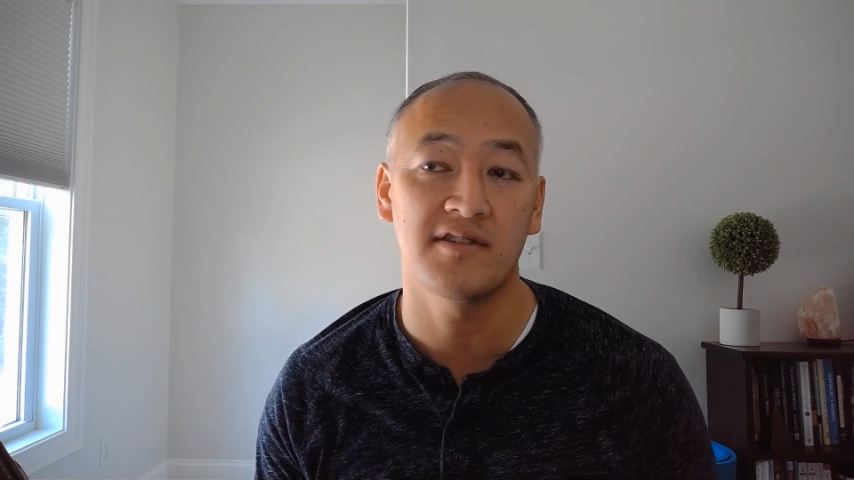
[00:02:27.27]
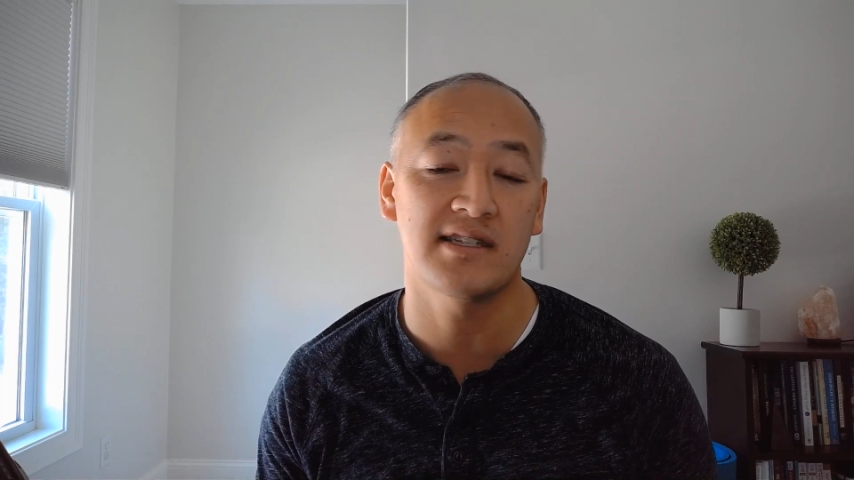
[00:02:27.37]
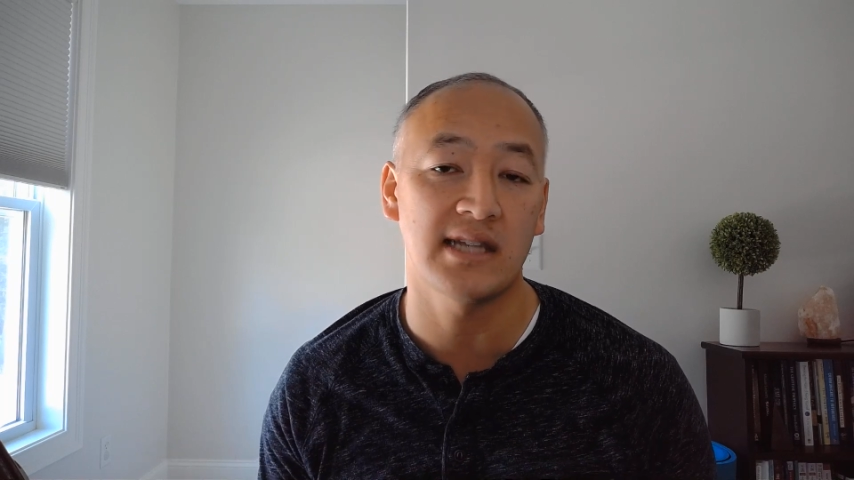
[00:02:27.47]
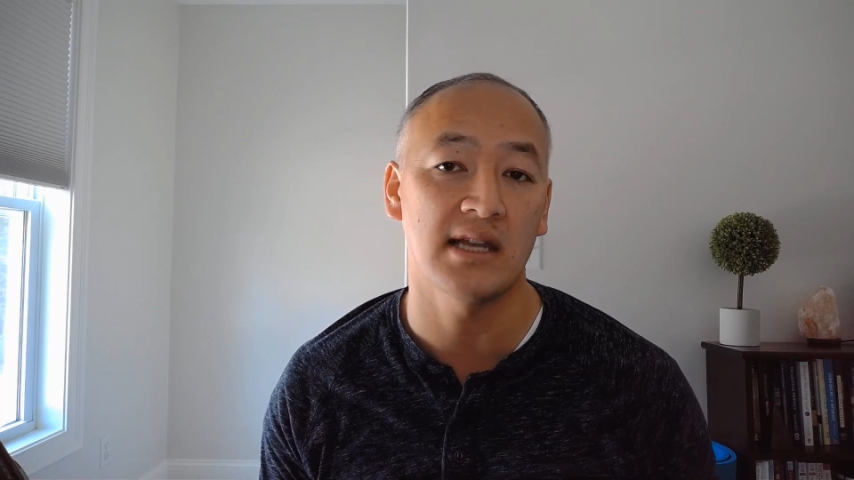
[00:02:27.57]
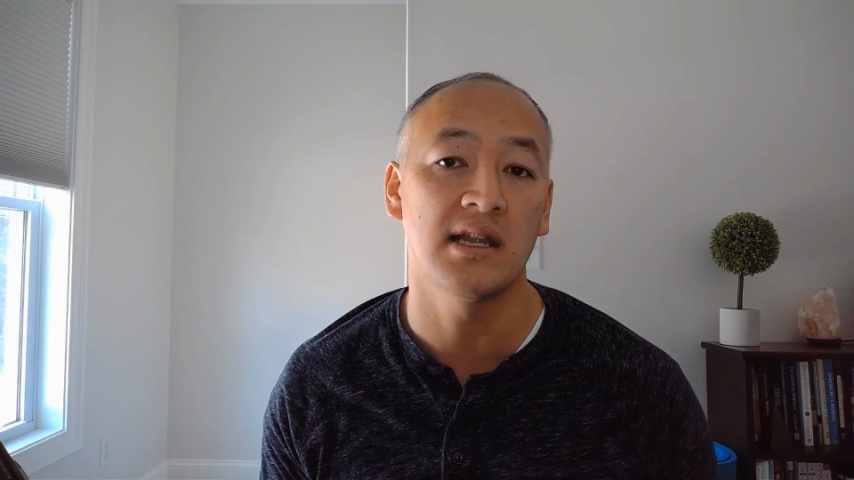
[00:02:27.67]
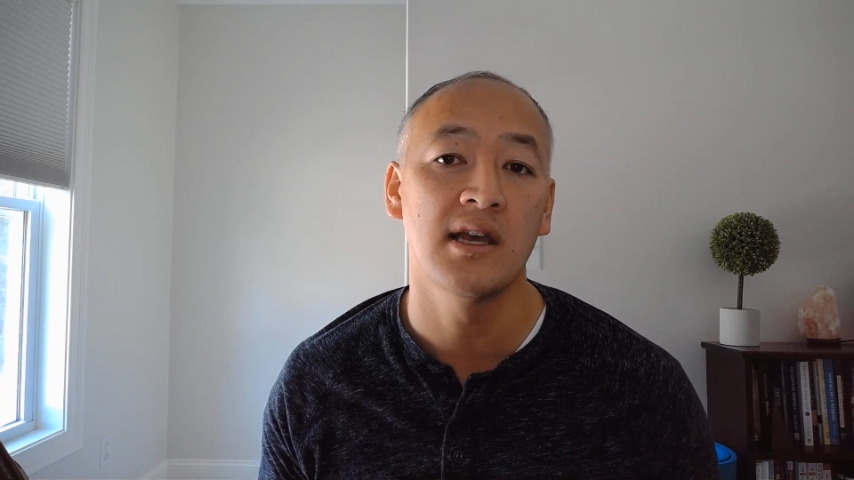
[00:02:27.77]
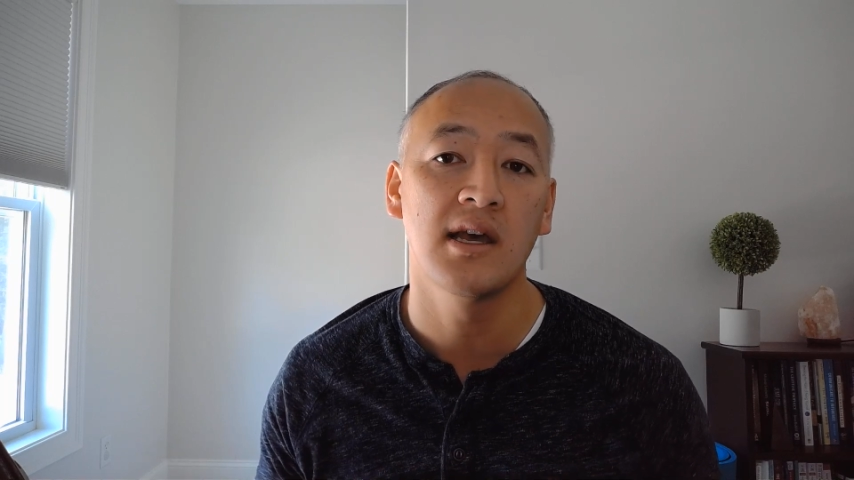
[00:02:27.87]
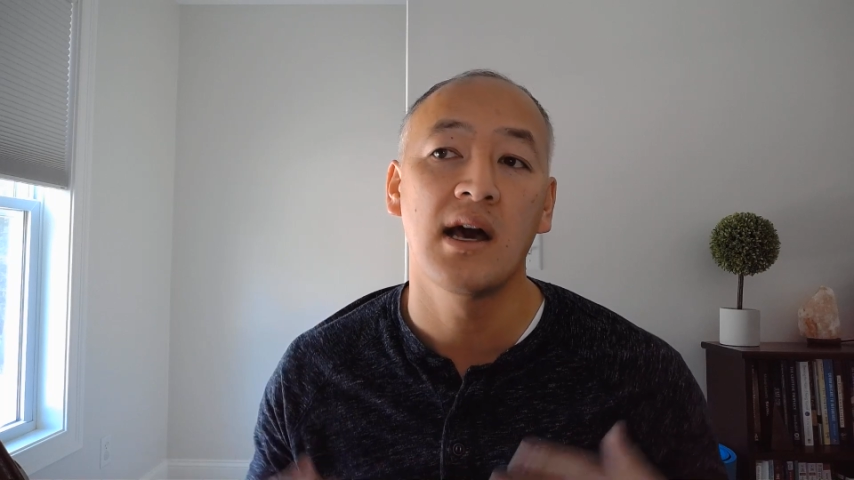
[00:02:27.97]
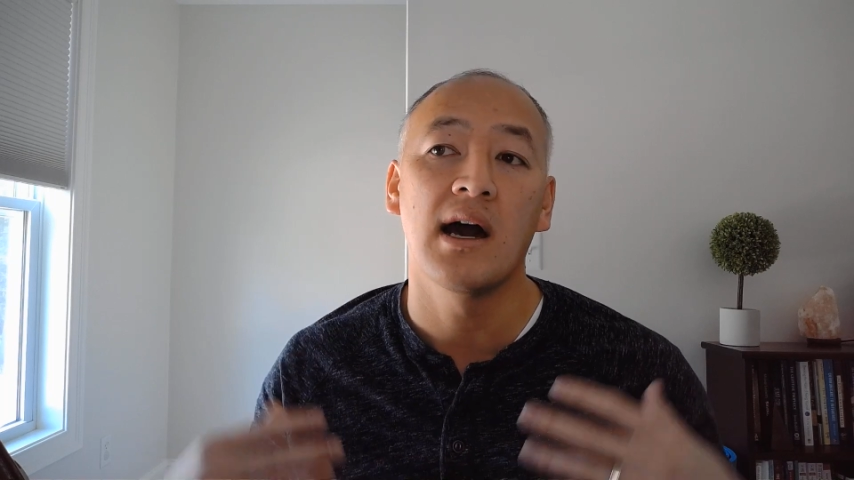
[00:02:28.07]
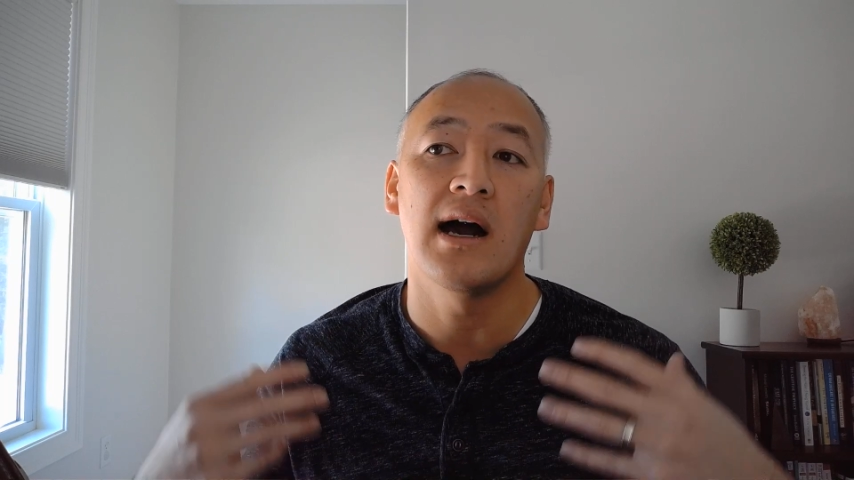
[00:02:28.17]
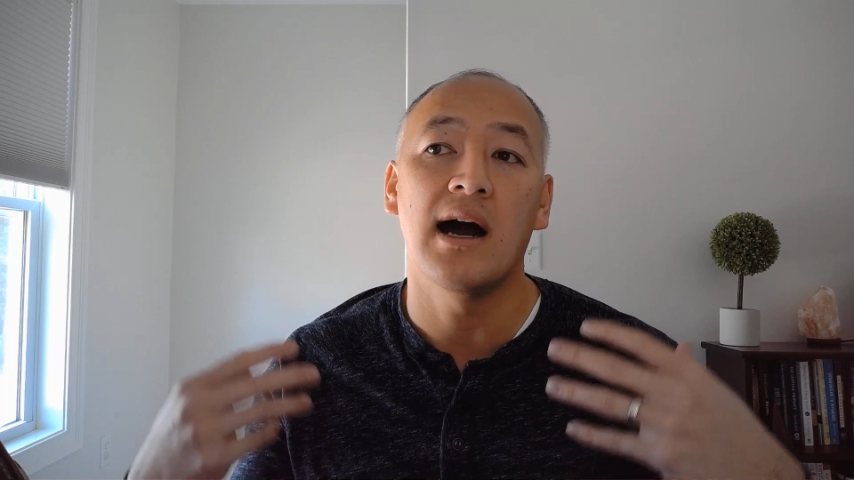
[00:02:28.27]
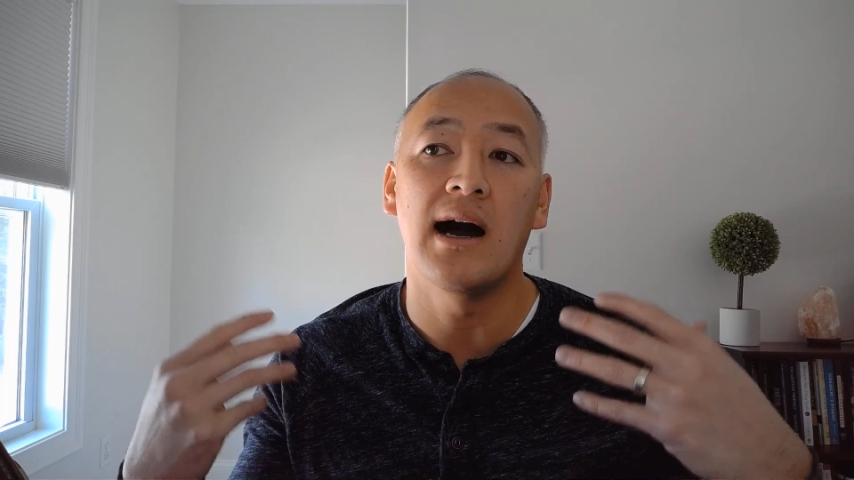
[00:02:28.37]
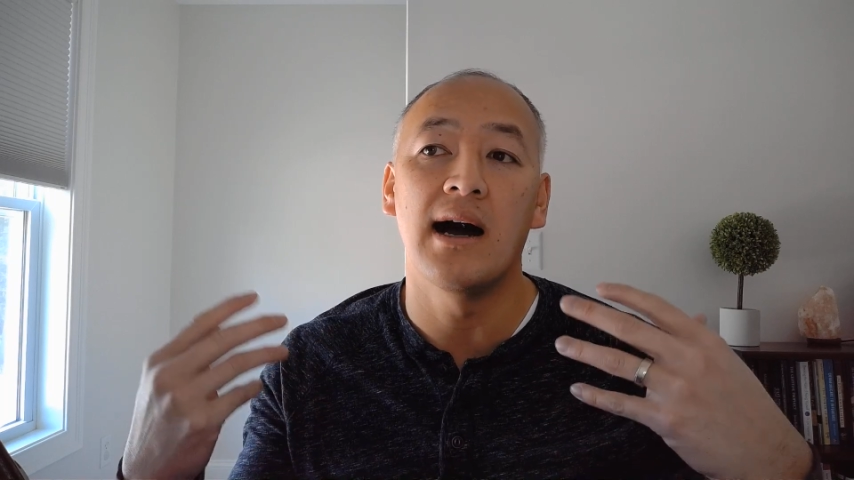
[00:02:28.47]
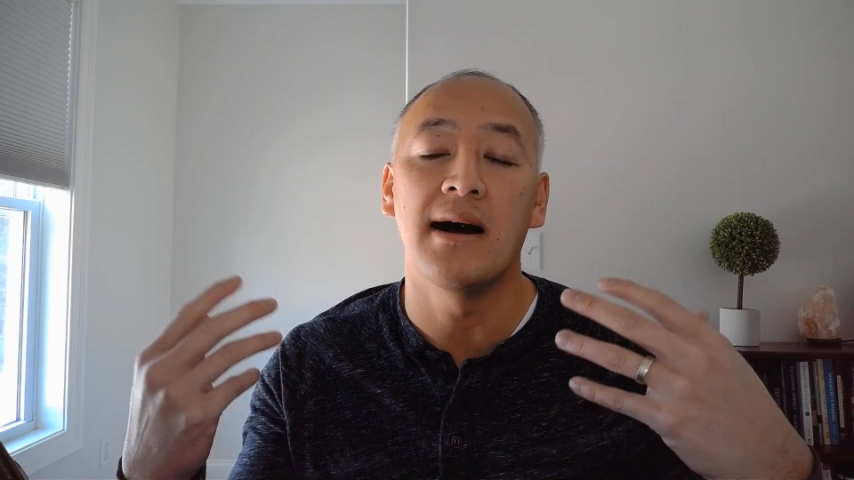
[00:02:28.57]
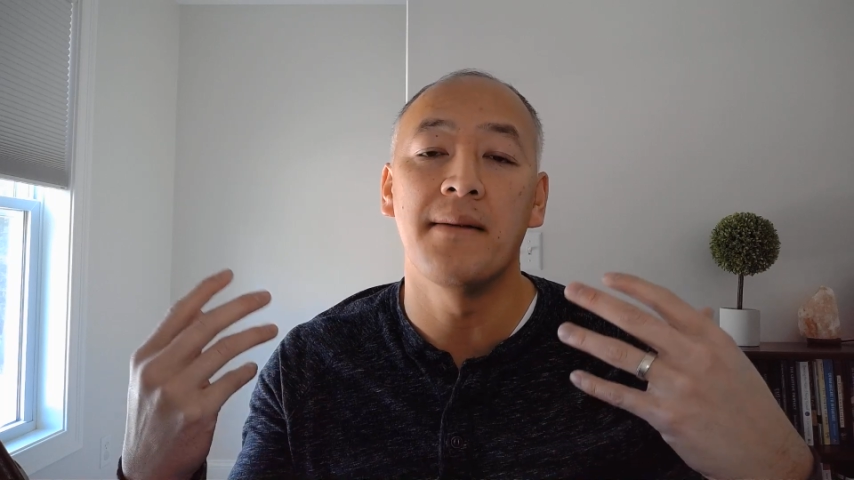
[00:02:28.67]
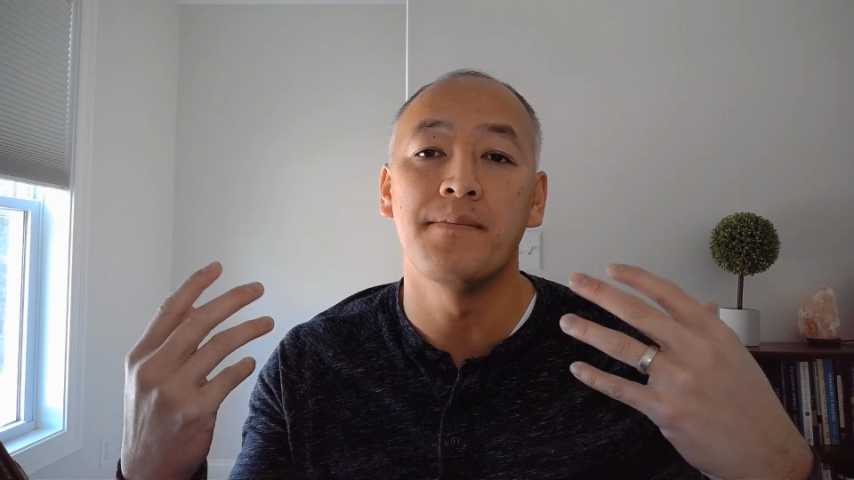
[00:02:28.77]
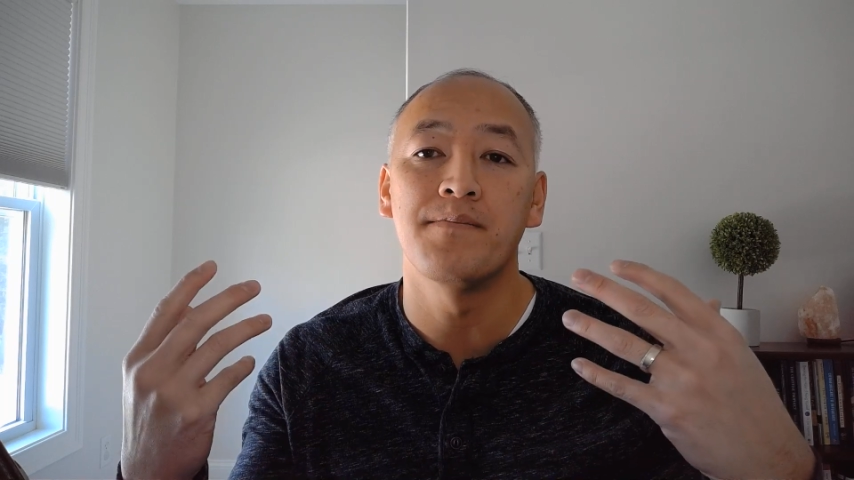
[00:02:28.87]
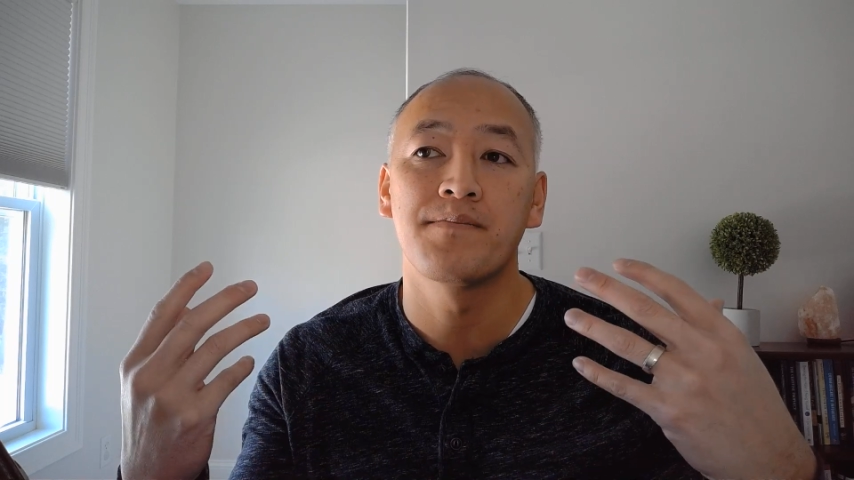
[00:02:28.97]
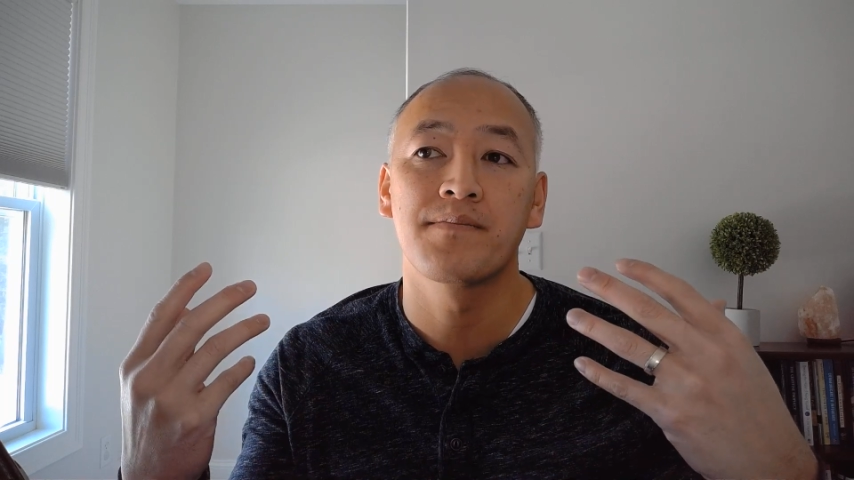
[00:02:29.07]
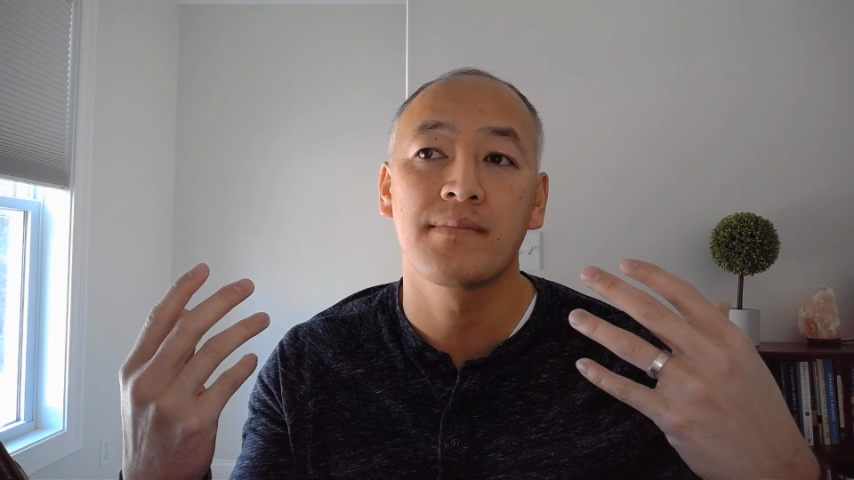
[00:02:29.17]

said um,